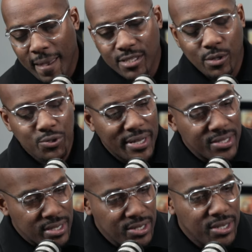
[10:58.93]
and so
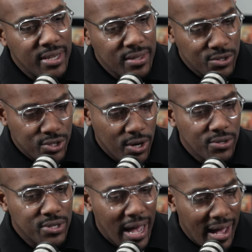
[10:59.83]
transitioning the
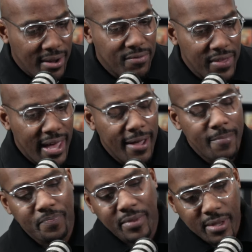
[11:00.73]
church out of that
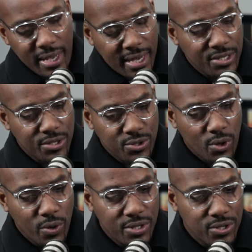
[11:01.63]
into Story